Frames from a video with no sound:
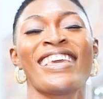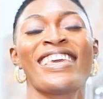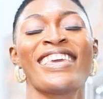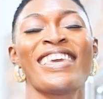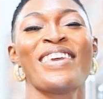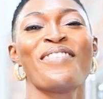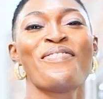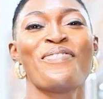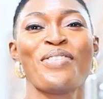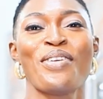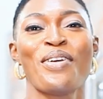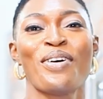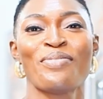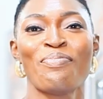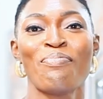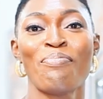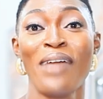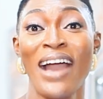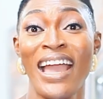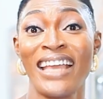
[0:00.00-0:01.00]
Give your
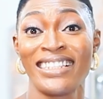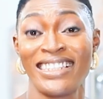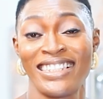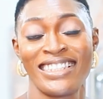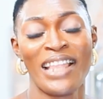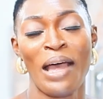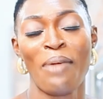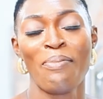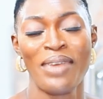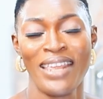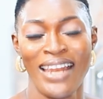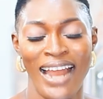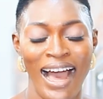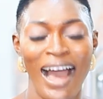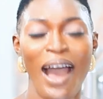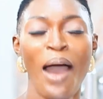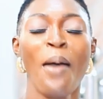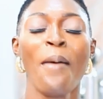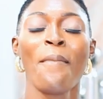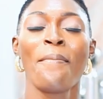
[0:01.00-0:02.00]
mind
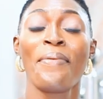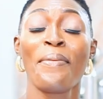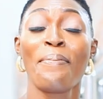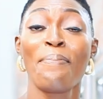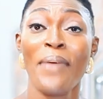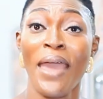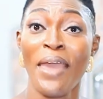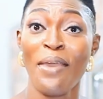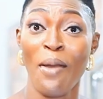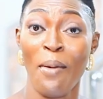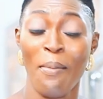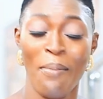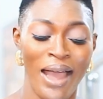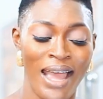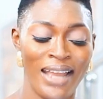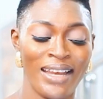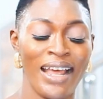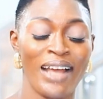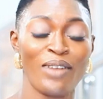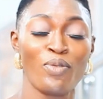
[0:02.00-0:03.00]
stamina. Prepare your
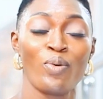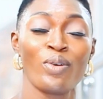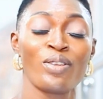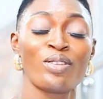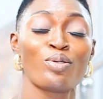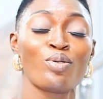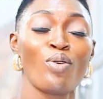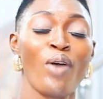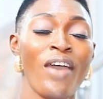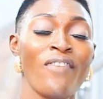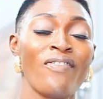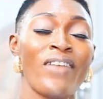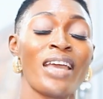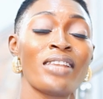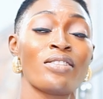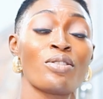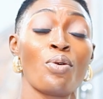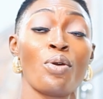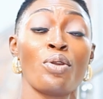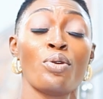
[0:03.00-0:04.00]
mind that whatsoever
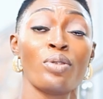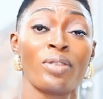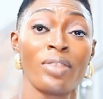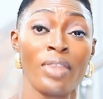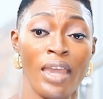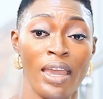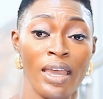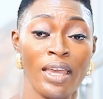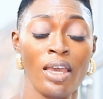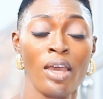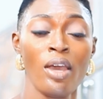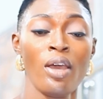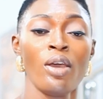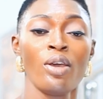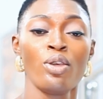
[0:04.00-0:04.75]
it's going to take,